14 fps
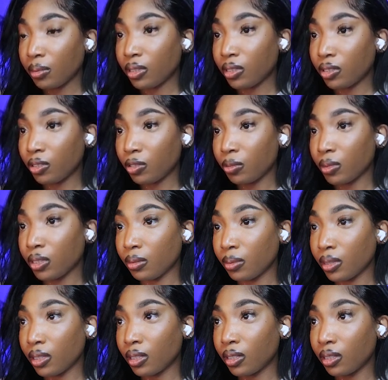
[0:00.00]
I'm gonna zoom in a
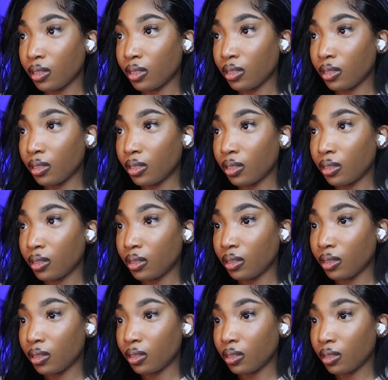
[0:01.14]
bit
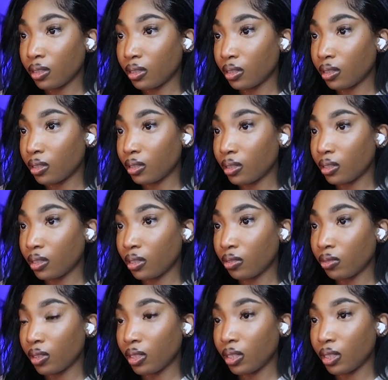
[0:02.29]
and then see
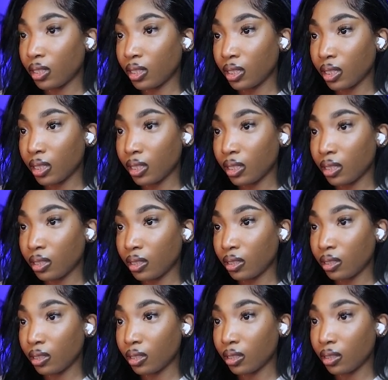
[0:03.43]
if we can get it
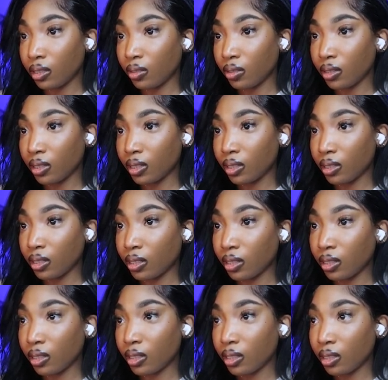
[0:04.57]
a little
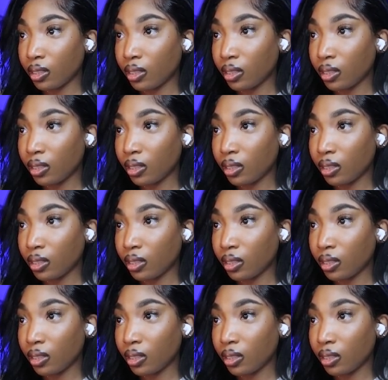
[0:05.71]
centered.